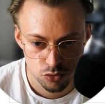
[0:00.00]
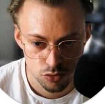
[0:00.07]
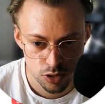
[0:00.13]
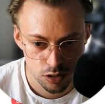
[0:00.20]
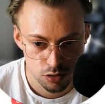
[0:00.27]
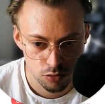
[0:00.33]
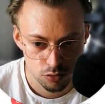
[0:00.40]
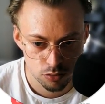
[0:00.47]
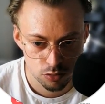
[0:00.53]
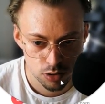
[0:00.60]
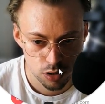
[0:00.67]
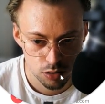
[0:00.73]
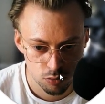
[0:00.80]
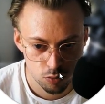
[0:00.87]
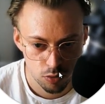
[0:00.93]
they don't
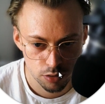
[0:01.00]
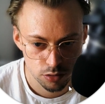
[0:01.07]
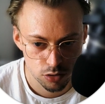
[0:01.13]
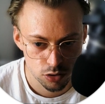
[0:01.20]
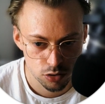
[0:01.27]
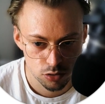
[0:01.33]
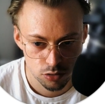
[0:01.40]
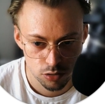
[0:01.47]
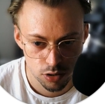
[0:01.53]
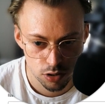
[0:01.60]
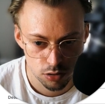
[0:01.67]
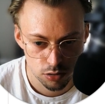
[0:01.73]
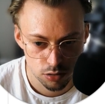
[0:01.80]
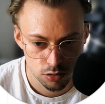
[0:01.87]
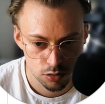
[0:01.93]
really want you to
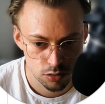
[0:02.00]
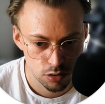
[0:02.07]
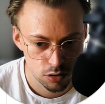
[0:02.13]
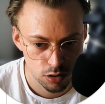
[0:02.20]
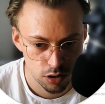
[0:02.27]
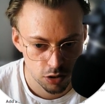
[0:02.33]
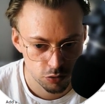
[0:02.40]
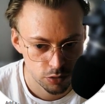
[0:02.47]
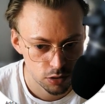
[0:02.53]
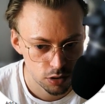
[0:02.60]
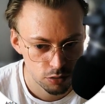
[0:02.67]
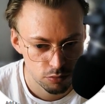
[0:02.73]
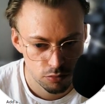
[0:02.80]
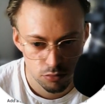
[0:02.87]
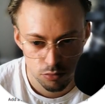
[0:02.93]
get in touch with
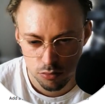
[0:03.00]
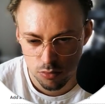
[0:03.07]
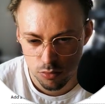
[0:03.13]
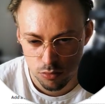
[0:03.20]
them.